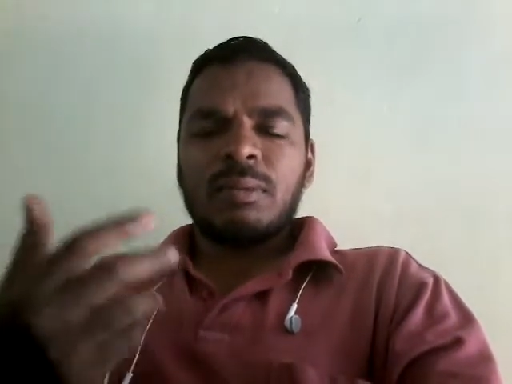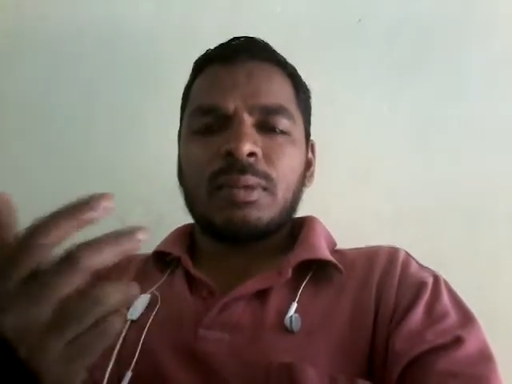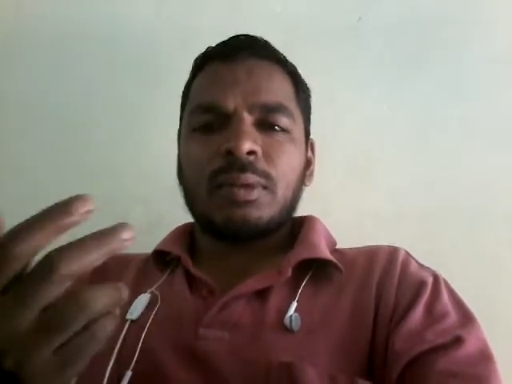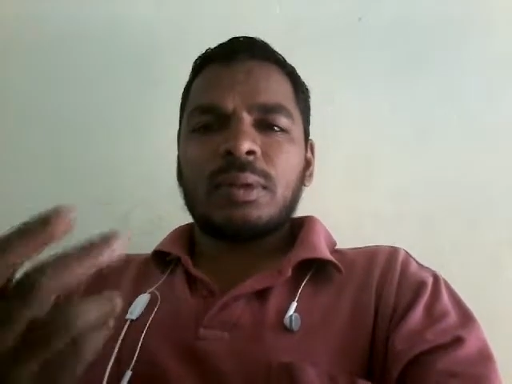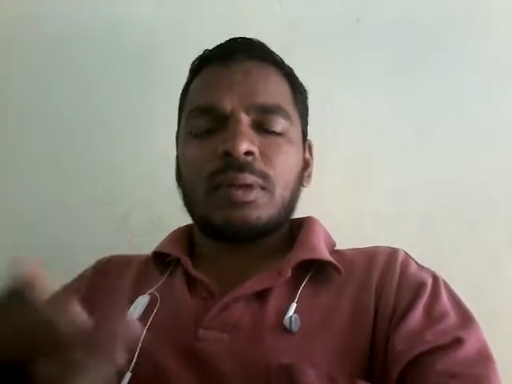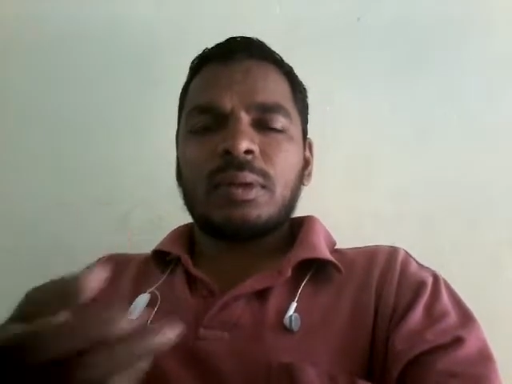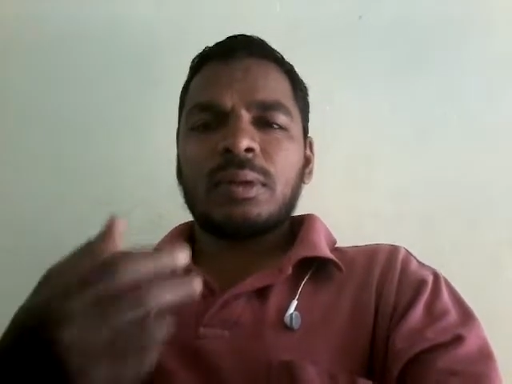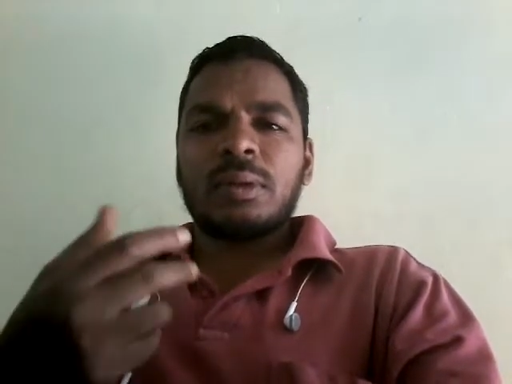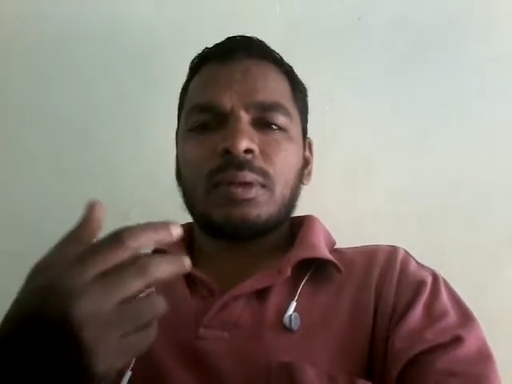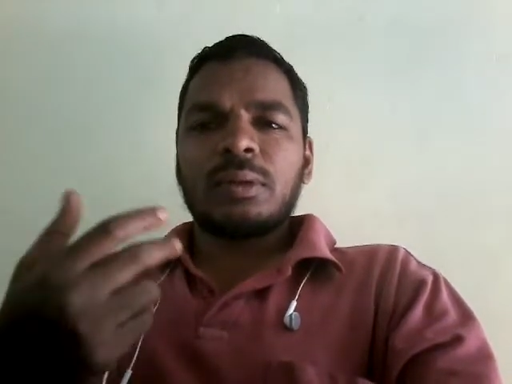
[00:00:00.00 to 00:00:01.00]

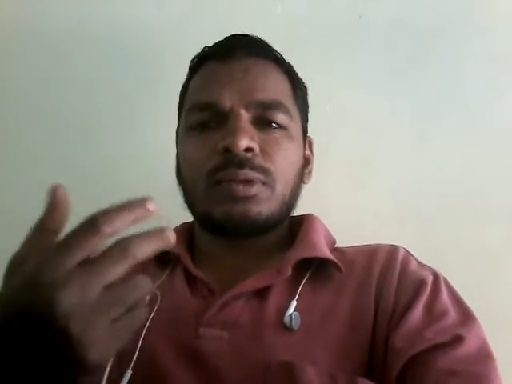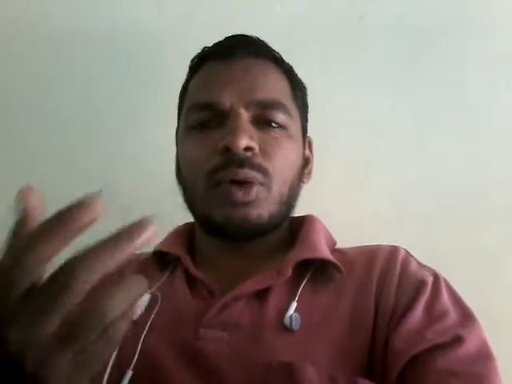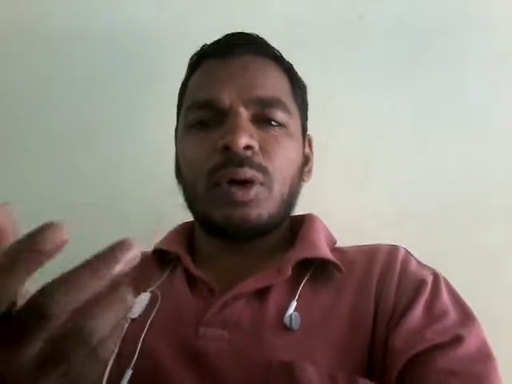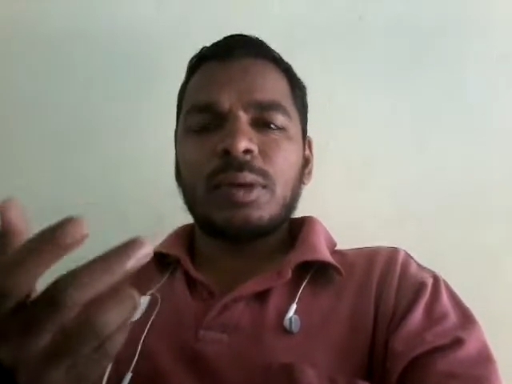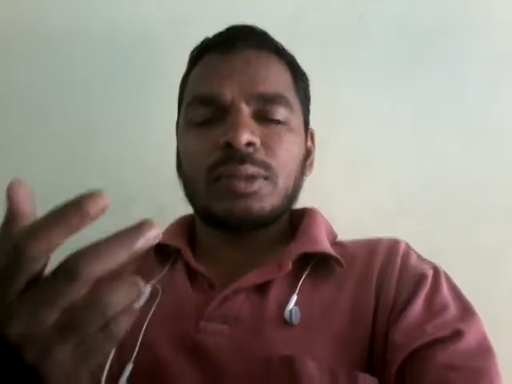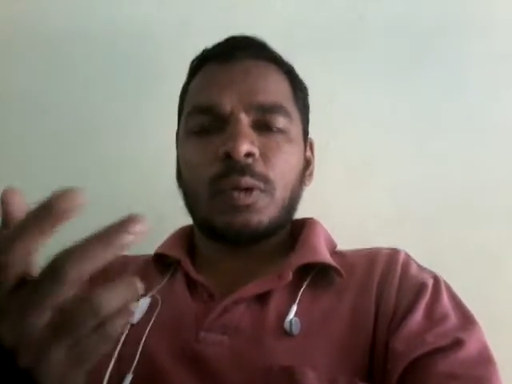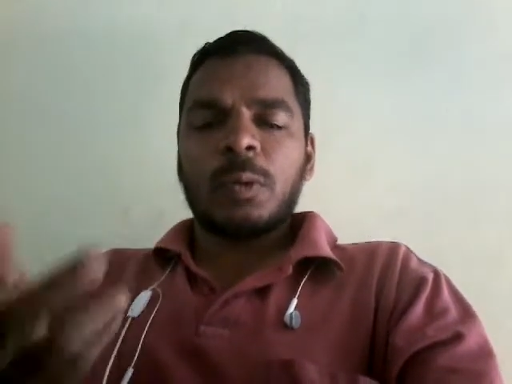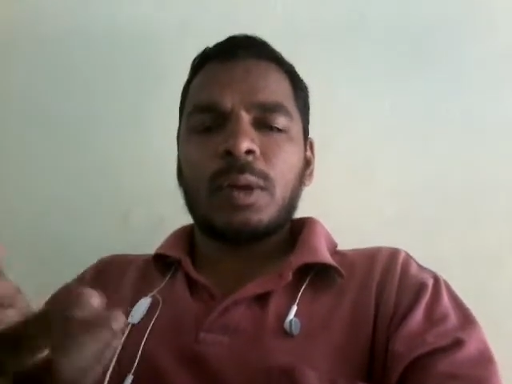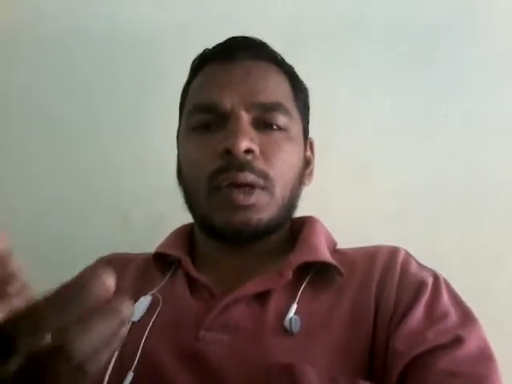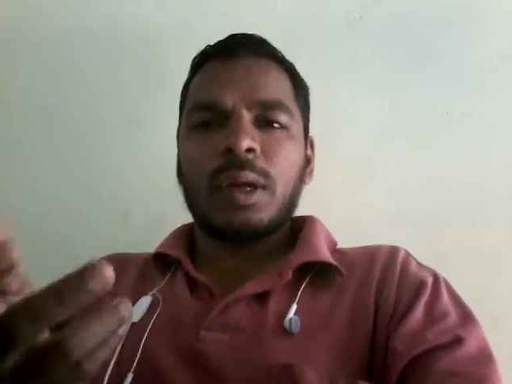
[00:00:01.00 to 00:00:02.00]
The joys
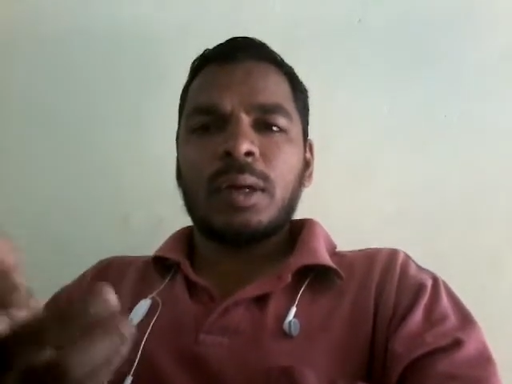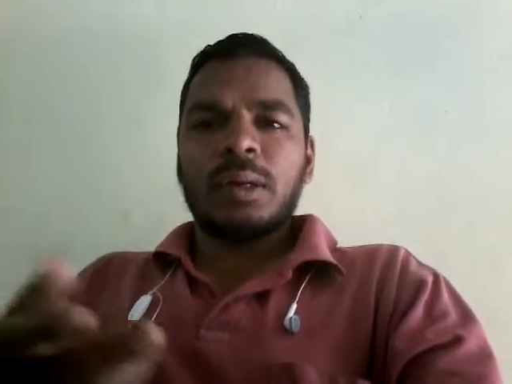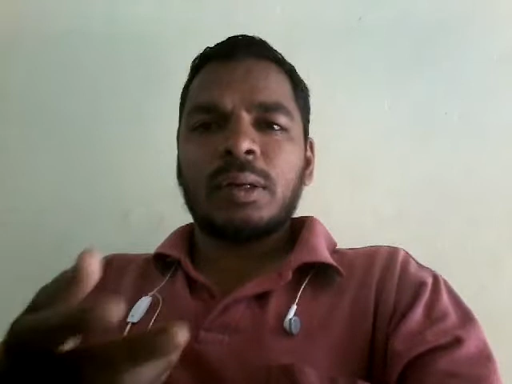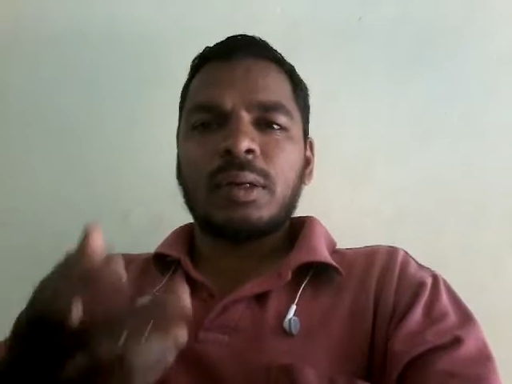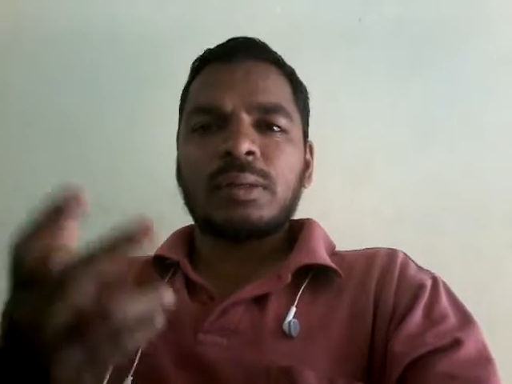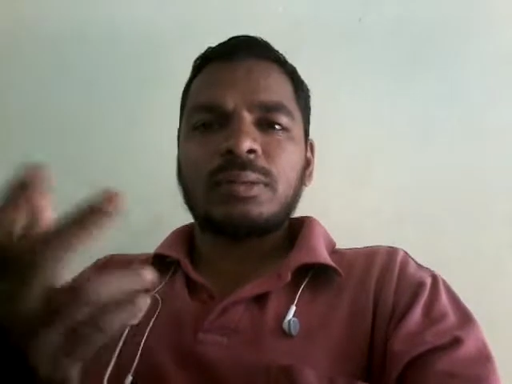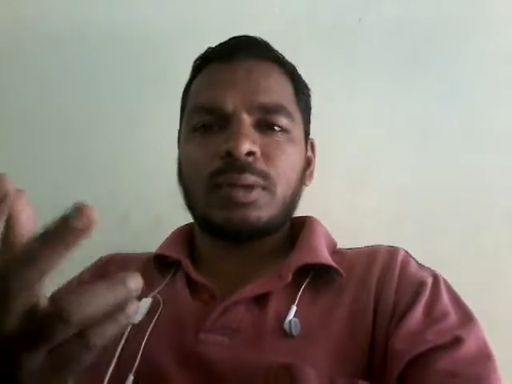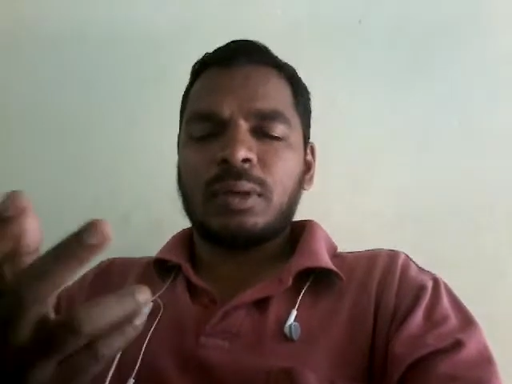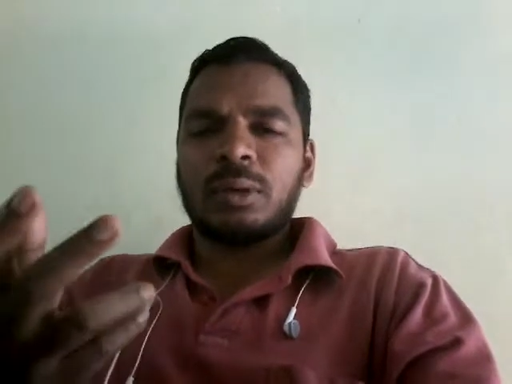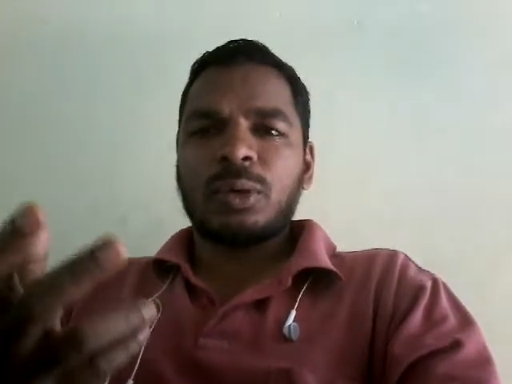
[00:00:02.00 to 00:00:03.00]
of gardening,
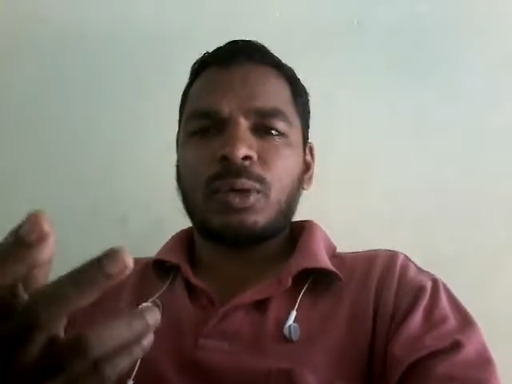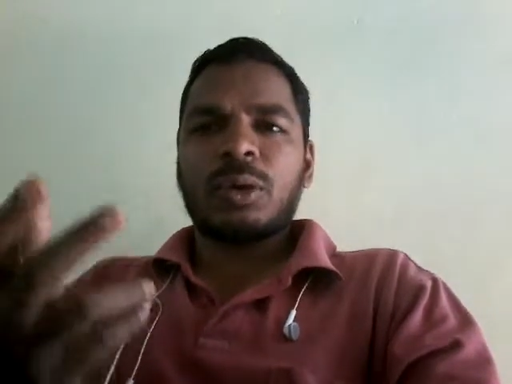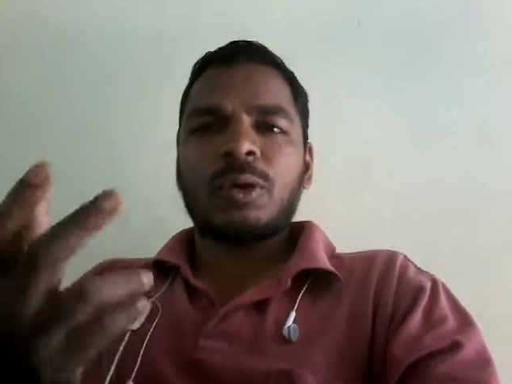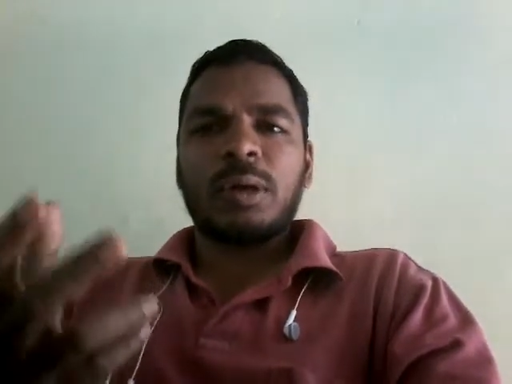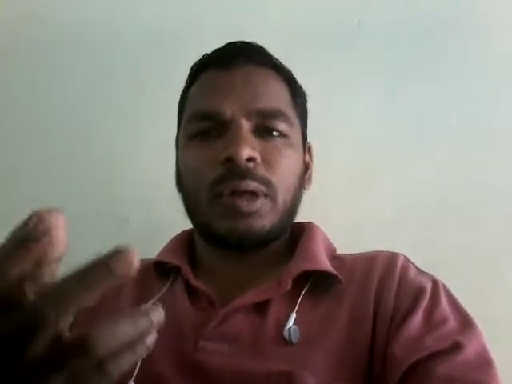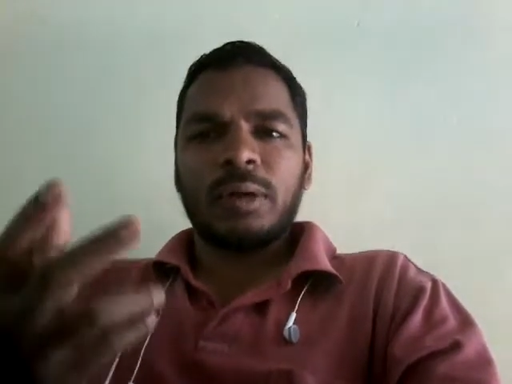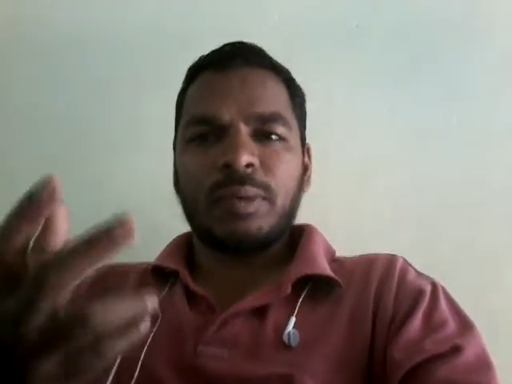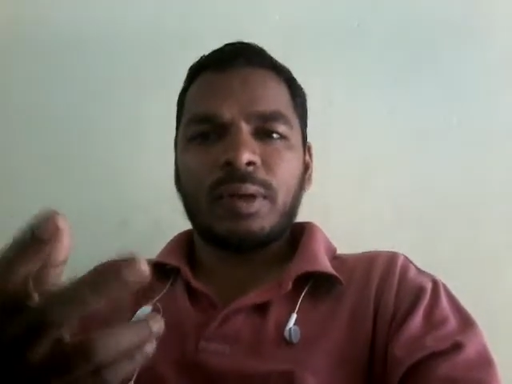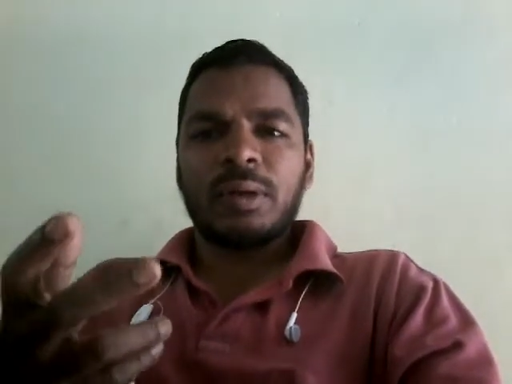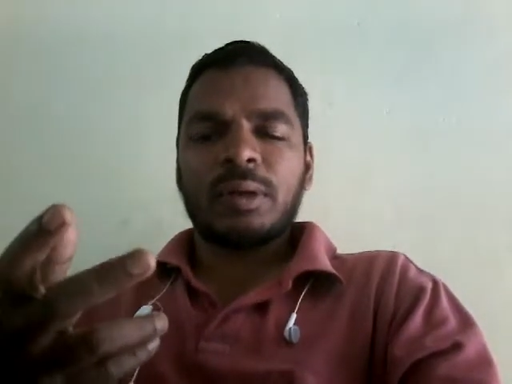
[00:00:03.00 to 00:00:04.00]
children are not
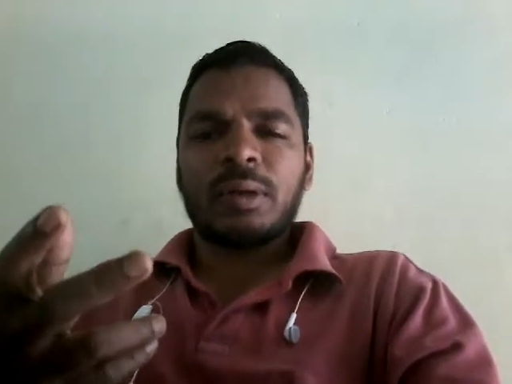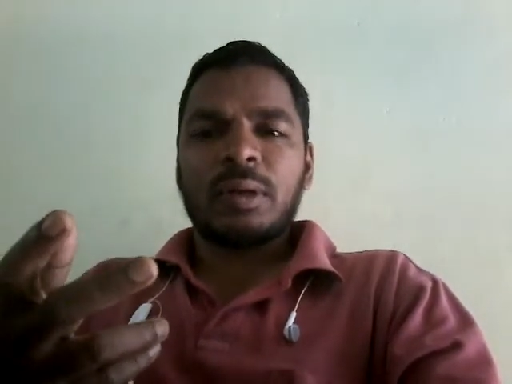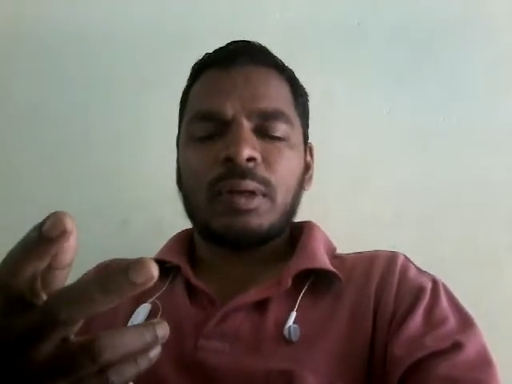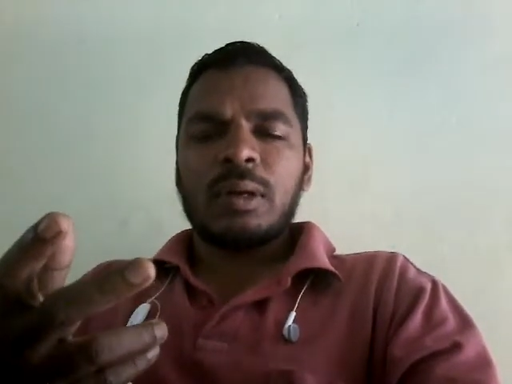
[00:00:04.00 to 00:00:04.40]
aware.